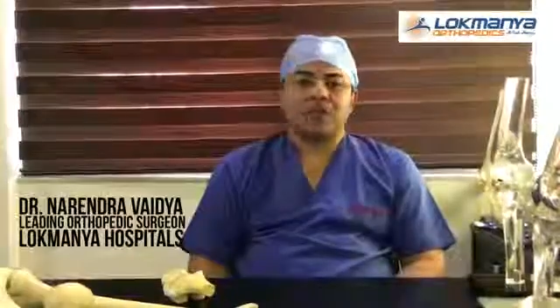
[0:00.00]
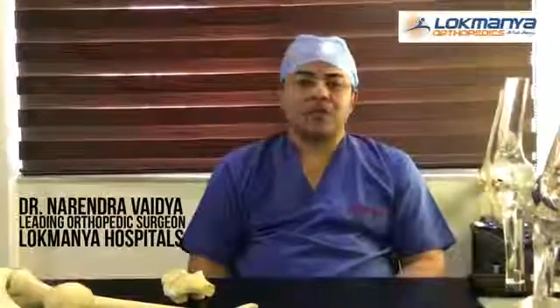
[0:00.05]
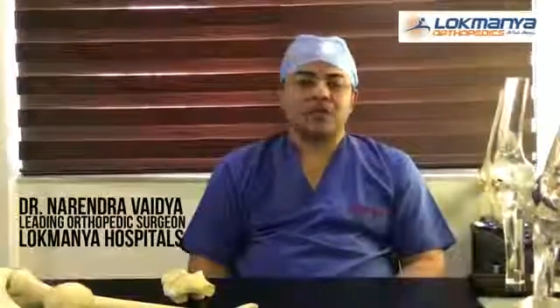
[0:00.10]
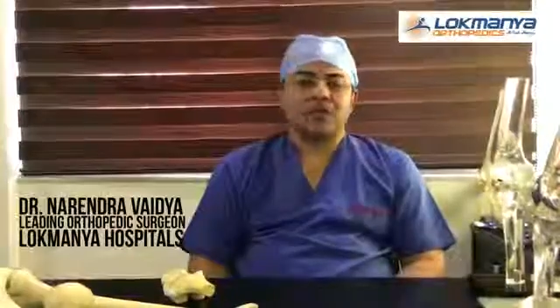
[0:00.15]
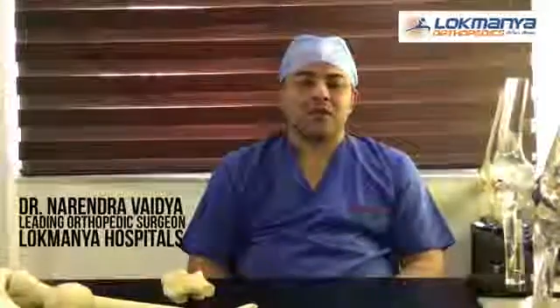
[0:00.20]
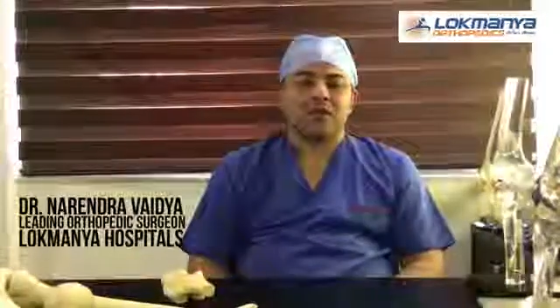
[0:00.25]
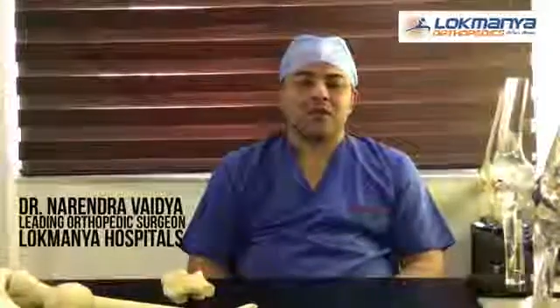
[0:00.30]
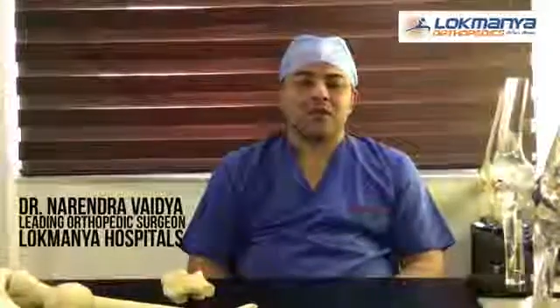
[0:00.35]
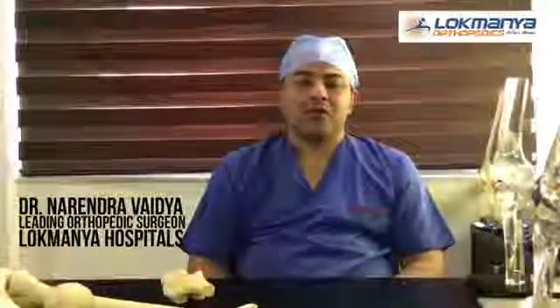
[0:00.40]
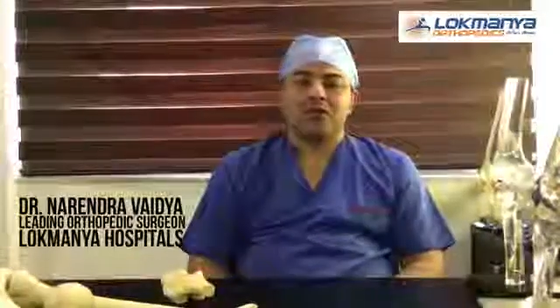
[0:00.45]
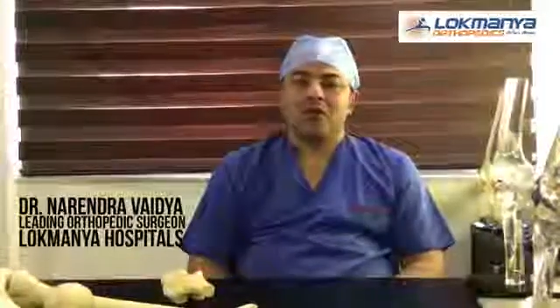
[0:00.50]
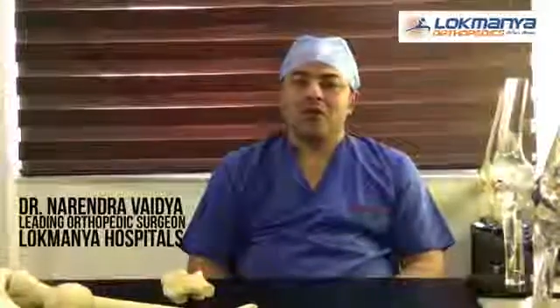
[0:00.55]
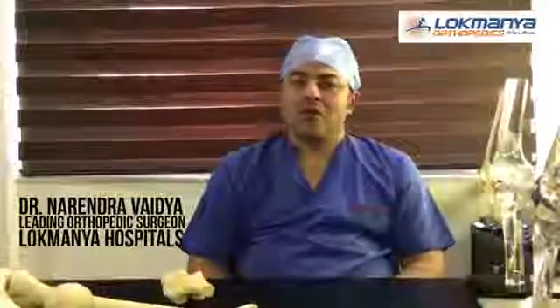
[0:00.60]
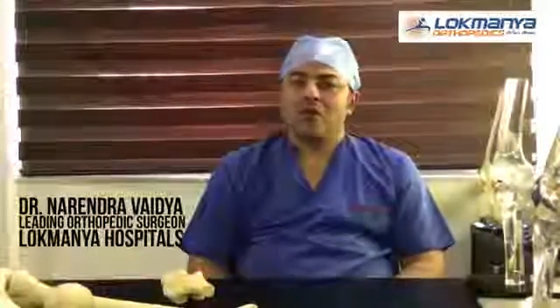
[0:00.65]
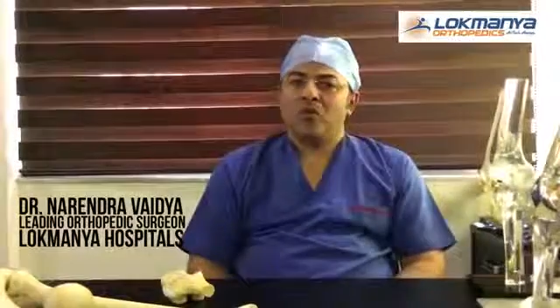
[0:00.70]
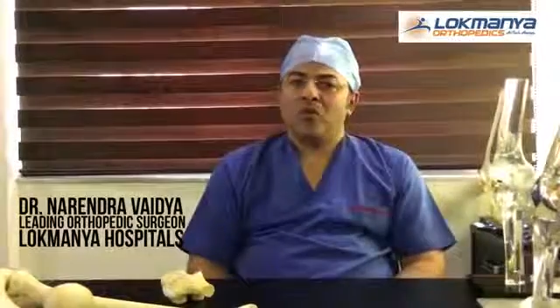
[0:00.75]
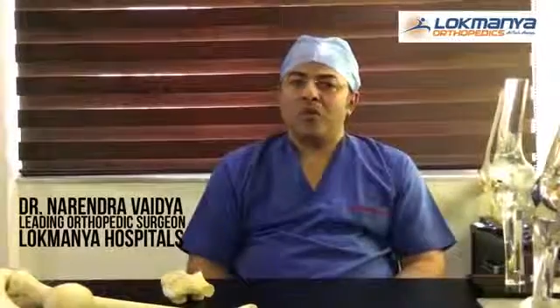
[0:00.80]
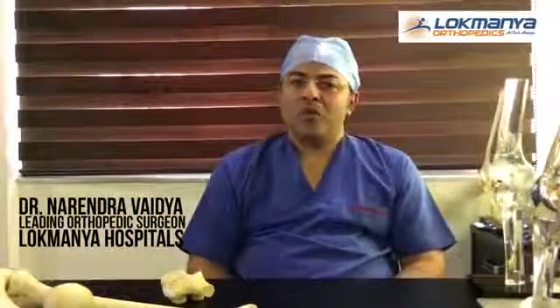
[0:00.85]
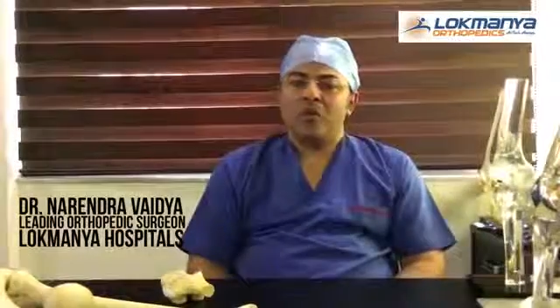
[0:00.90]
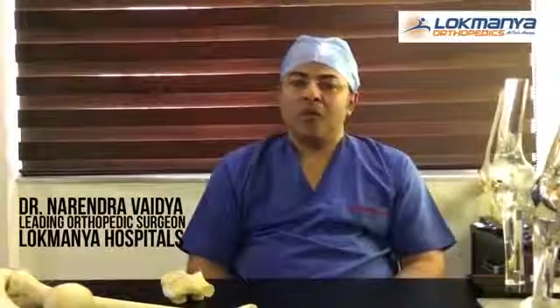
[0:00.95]
surgery
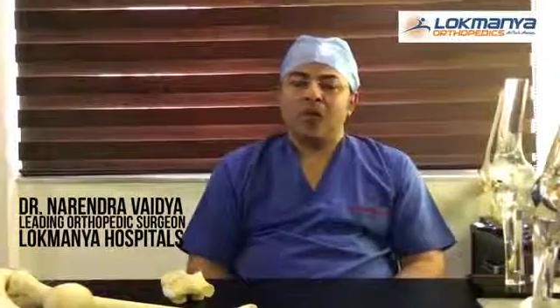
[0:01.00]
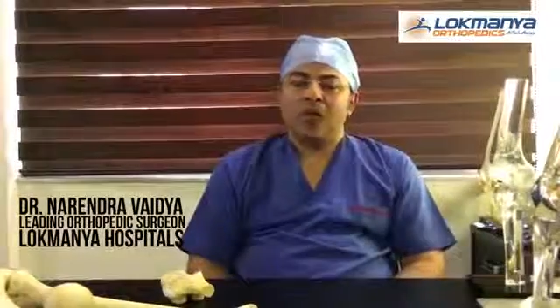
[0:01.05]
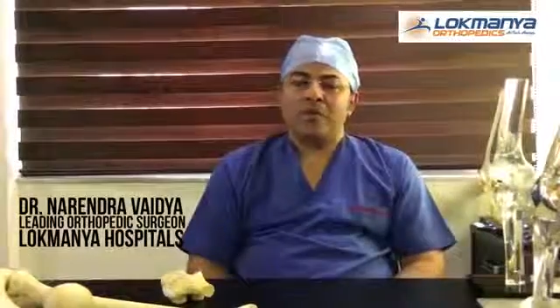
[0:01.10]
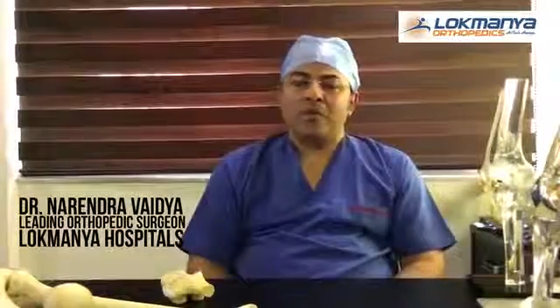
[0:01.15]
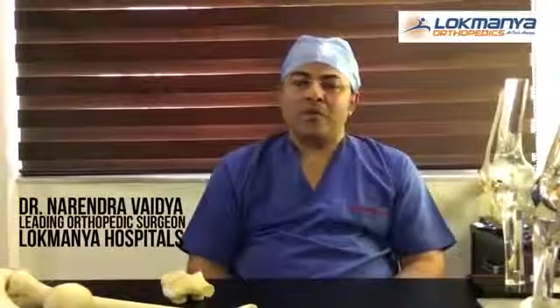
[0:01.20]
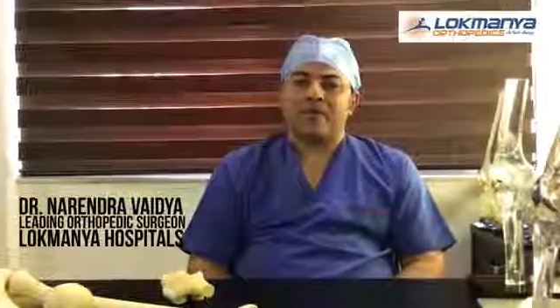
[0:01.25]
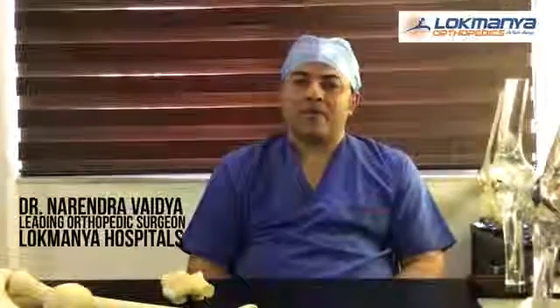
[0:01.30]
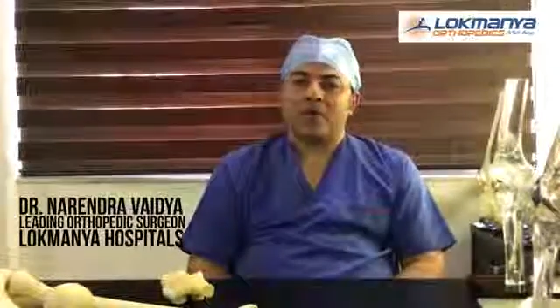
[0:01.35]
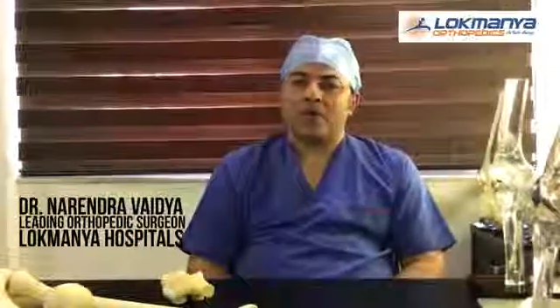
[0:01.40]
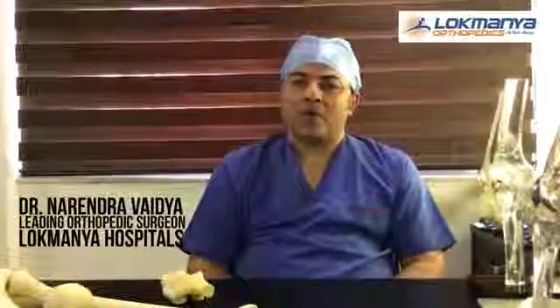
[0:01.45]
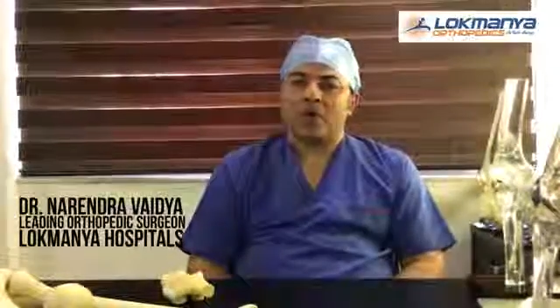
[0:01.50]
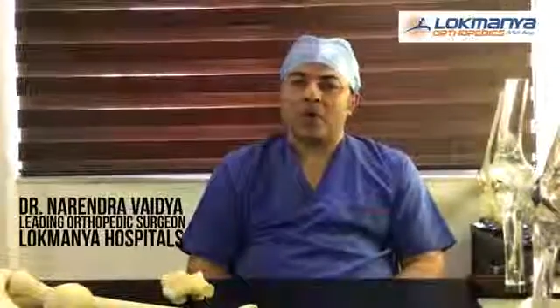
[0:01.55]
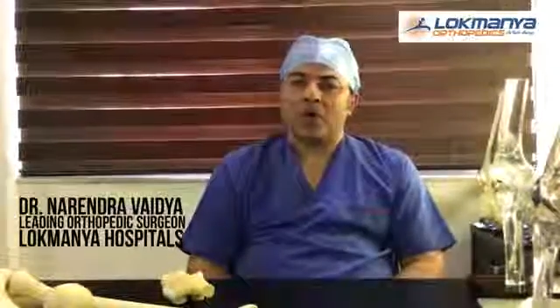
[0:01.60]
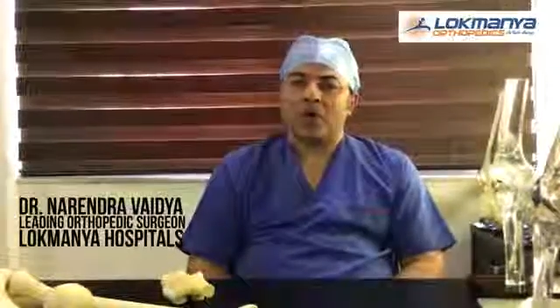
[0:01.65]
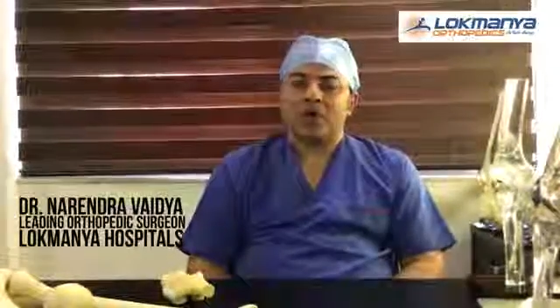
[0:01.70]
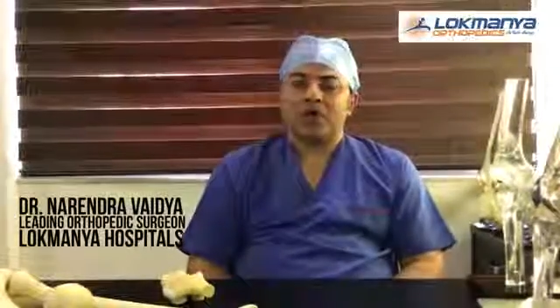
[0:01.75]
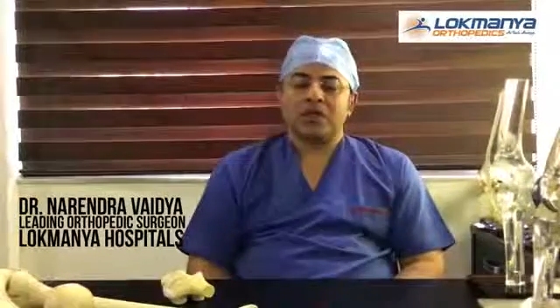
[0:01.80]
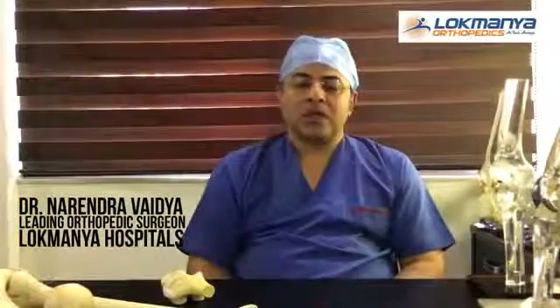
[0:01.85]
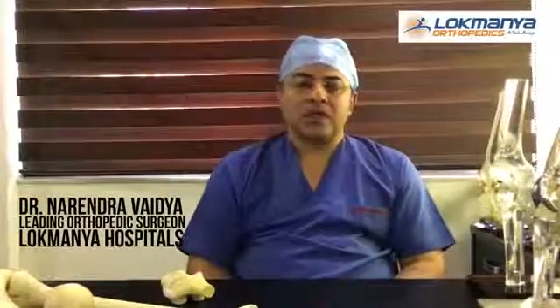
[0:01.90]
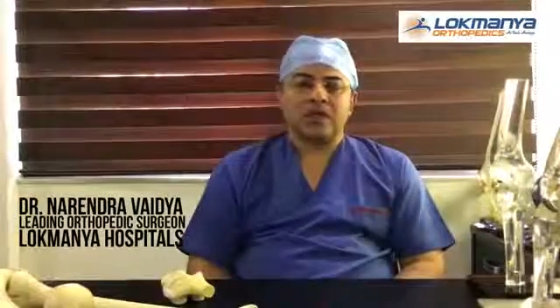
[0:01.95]
with the help of
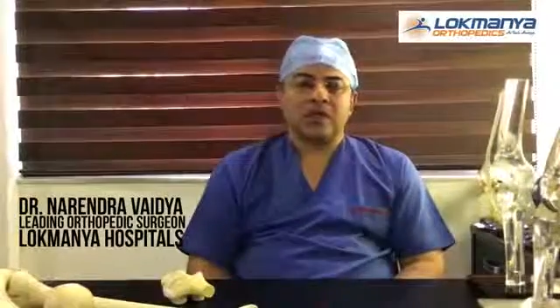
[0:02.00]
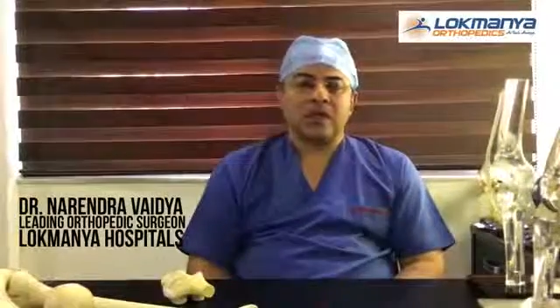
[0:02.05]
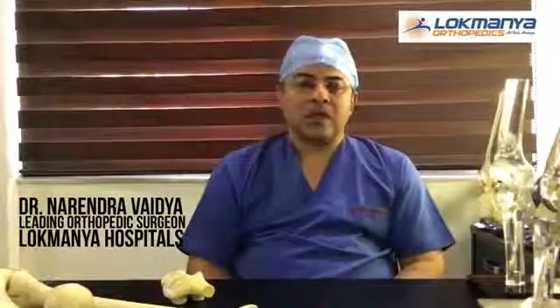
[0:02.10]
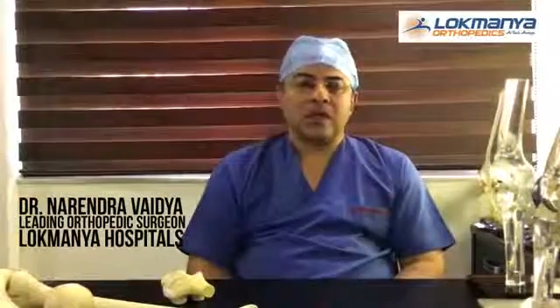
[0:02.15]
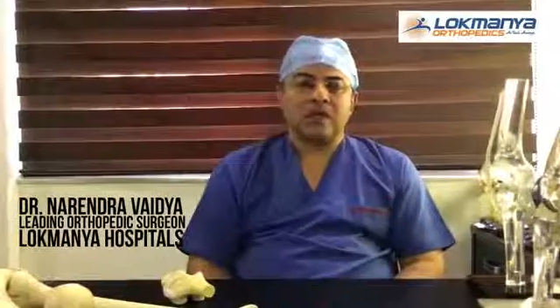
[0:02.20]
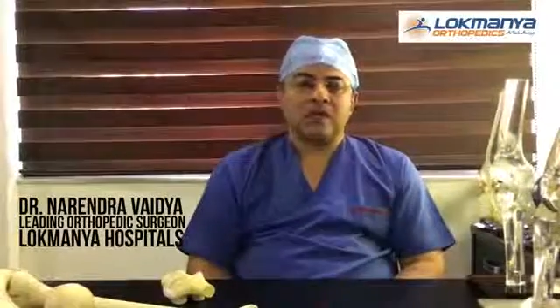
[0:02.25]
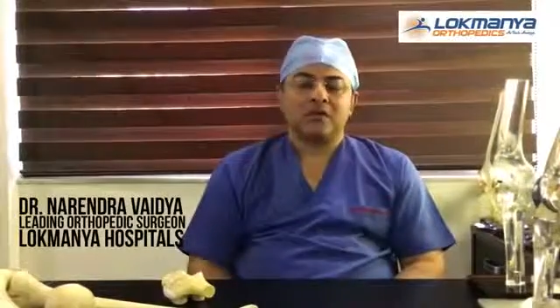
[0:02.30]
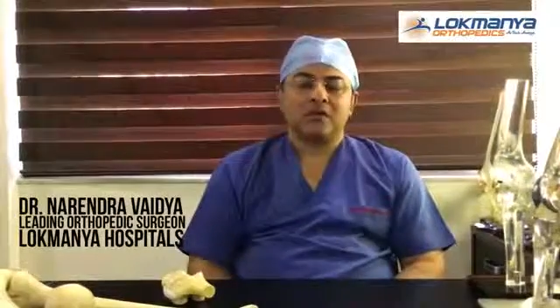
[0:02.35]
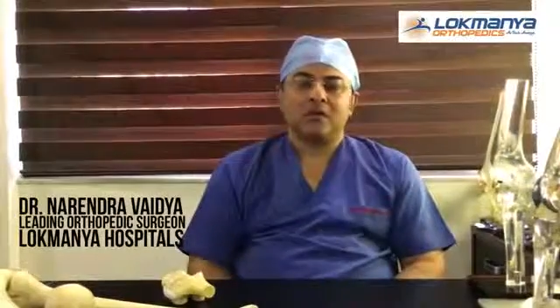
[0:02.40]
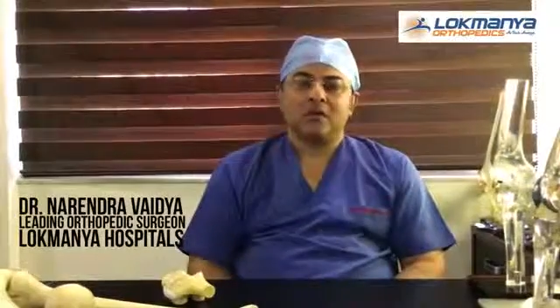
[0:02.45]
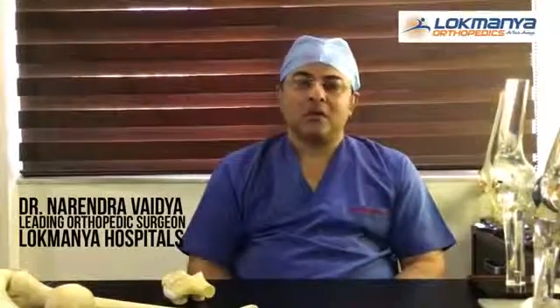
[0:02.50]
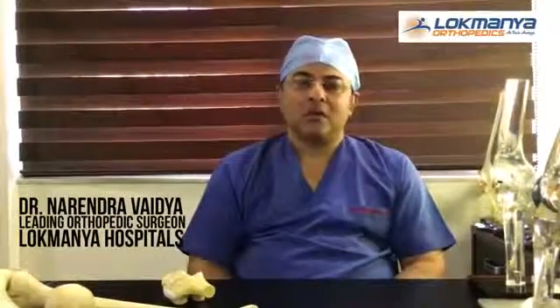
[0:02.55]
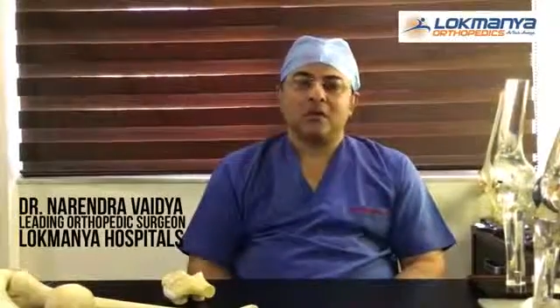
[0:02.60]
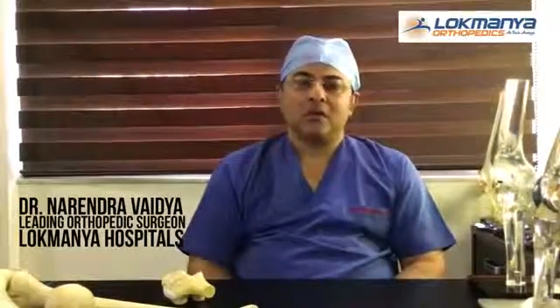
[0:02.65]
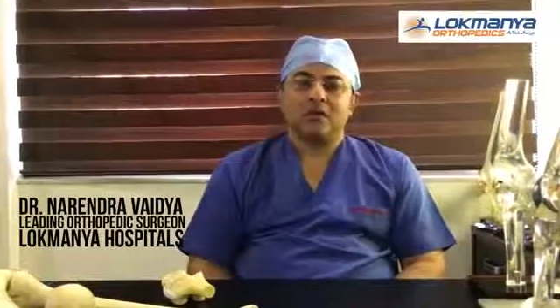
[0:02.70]
robotics has taken